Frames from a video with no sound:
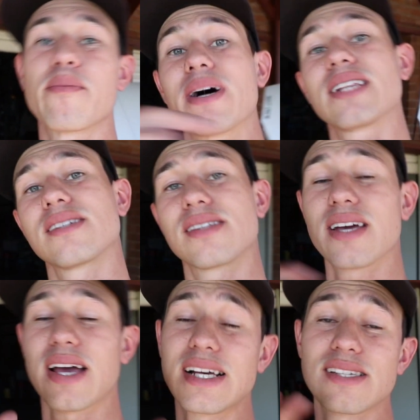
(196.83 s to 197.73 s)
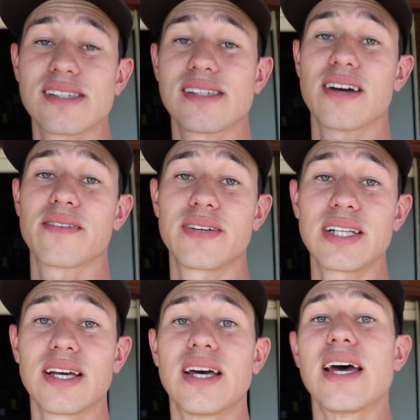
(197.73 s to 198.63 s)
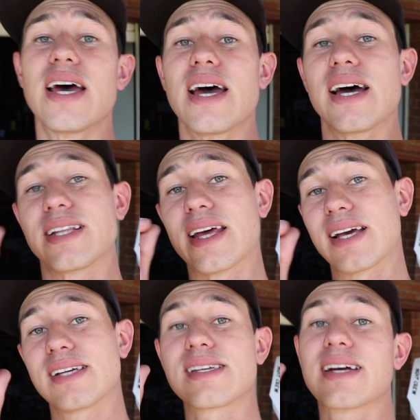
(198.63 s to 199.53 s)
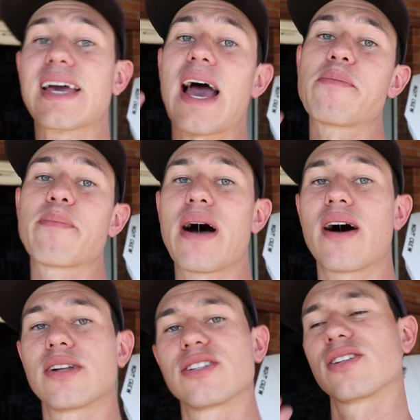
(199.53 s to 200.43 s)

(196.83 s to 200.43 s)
But this thing has a snug fit. There is a gap about